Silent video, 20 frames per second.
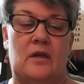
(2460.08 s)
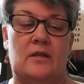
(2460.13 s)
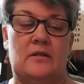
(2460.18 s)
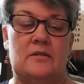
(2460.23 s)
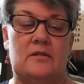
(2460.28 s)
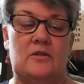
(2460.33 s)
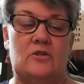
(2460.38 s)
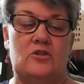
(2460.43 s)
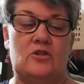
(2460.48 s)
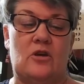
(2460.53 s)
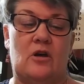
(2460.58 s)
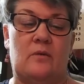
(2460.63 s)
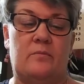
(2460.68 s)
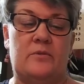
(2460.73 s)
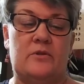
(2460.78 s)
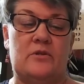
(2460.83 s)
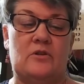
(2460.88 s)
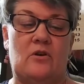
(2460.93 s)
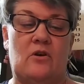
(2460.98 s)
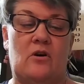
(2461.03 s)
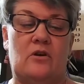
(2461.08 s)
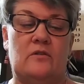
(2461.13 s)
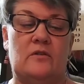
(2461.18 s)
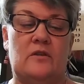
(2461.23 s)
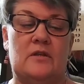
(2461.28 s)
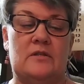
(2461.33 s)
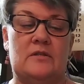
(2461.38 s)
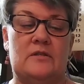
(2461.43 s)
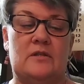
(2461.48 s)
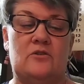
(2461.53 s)
Etsy shop is
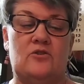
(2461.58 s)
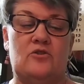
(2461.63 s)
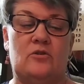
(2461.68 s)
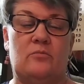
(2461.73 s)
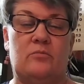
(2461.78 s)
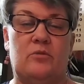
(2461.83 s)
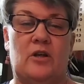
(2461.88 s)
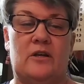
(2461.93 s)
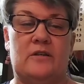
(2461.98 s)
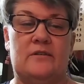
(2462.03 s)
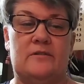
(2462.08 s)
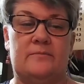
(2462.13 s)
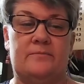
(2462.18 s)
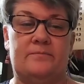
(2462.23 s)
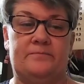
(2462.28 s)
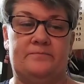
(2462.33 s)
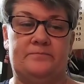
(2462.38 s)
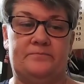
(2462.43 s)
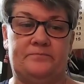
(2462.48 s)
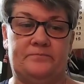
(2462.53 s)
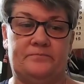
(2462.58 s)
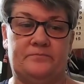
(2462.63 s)
called the Essential Blossom.